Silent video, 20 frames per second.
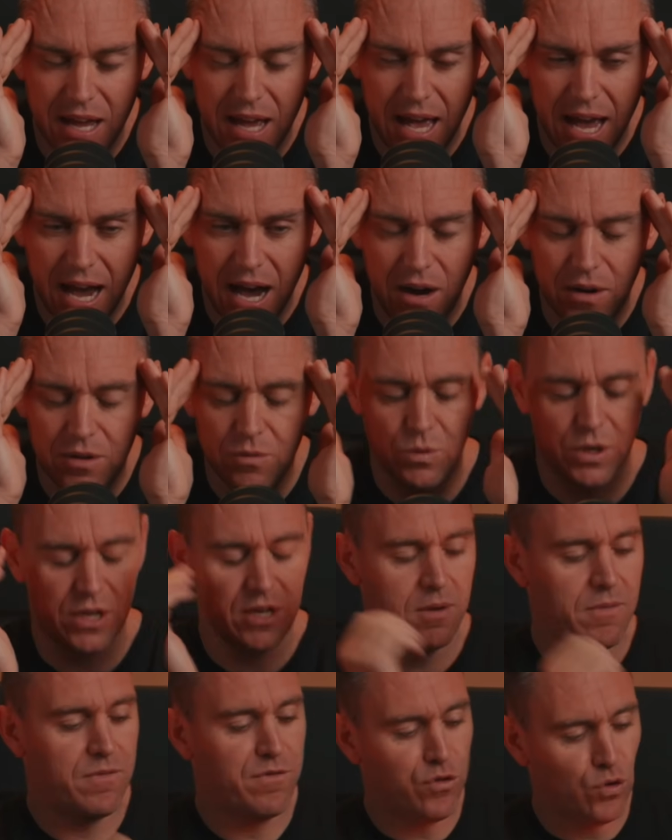how are we
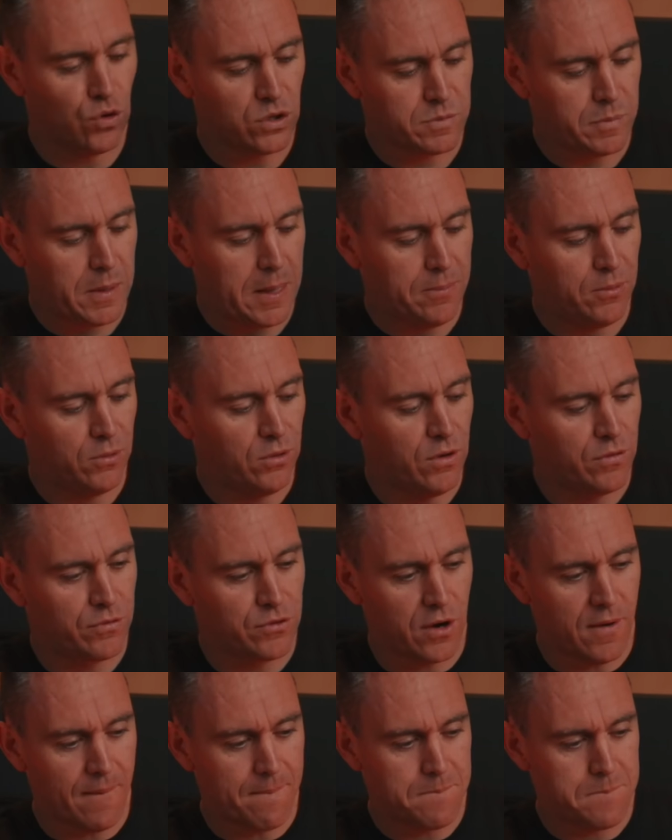going to force people who've
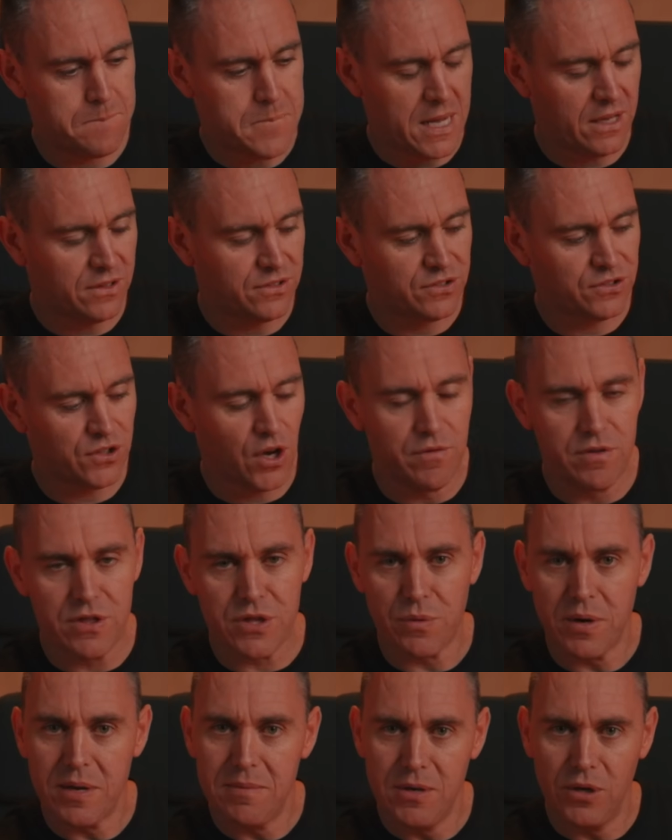got balances over
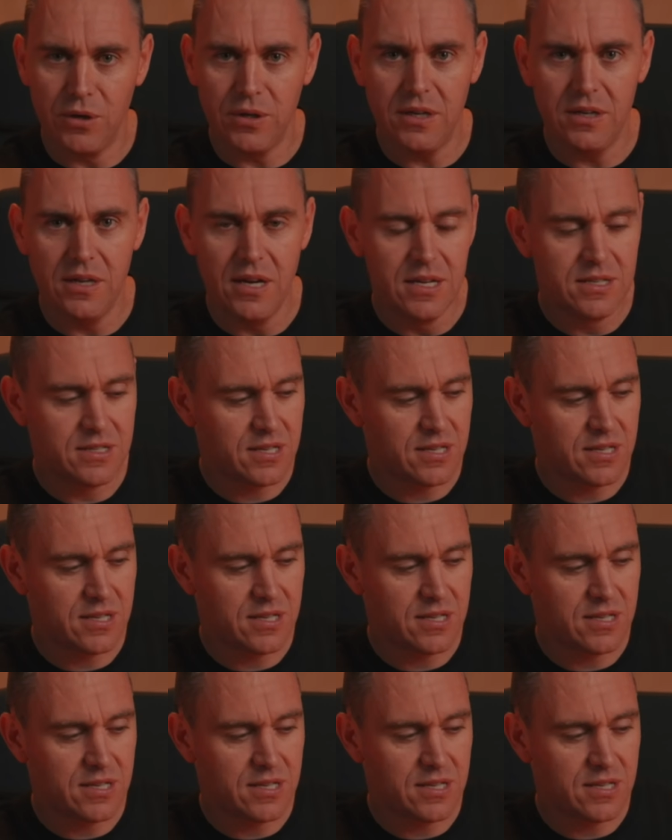3 million